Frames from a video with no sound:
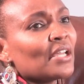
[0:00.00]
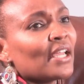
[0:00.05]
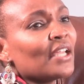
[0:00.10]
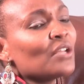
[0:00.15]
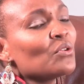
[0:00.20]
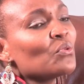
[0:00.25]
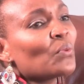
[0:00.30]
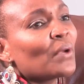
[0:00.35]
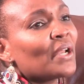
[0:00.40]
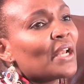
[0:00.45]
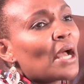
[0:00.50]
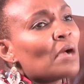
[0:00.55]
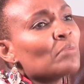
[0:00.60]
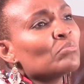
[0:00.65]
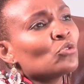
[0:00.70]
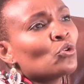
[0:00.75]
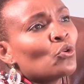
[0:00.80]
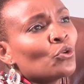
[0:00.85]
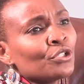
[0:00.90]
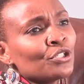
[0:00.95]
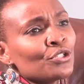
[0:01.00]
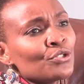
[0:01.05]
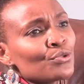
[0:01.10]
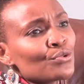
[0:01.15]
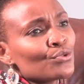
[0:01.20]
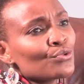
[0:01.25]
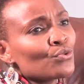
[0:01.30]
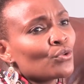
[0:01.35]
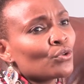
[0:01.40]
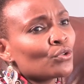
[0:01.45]
And when I'm going
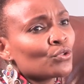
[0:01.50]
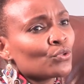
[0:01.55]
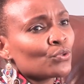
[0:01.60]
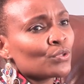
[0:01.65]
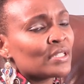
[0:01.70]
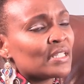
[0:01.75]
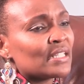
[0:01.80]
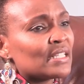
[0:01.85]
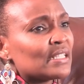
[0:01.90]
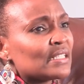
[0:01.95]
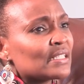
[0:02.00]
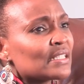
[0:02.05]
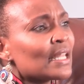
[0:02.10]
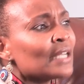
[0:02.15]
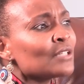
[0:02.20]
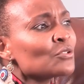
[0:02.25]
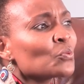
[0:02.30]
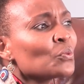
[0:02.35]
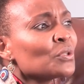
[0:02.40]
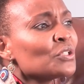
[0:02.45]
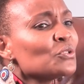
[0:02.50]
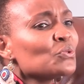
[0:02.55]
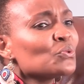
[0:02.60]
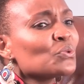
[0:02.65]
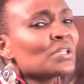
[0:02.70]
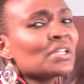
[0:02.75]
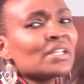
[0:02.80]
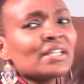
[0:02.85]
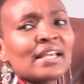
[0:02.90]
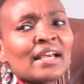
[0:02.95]
to do all those things, that's when you
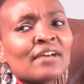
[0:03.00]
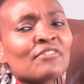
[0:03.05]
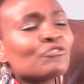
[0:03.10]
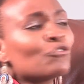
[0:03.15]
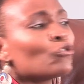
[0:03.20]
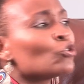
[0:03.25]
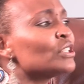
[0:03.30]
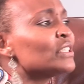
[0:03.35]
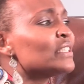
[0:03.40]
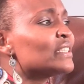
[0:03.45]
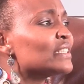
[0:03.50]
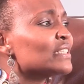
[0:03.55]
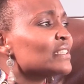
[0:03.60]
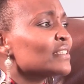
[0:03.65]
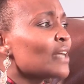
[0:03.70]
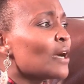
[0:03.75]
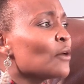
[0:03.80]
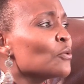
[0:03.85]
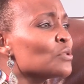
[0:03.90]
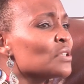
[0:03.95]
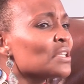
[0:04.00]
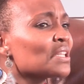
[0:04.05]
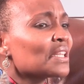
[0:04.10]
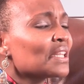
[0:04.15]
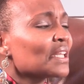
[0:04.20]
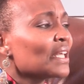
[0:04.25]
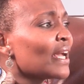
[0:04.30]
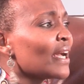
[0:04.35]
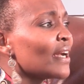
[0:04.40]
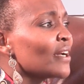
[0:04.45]
hear voices out
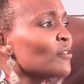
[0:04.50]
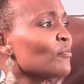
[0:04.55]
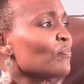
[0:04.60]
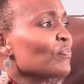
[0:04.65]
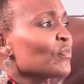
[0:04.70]
there,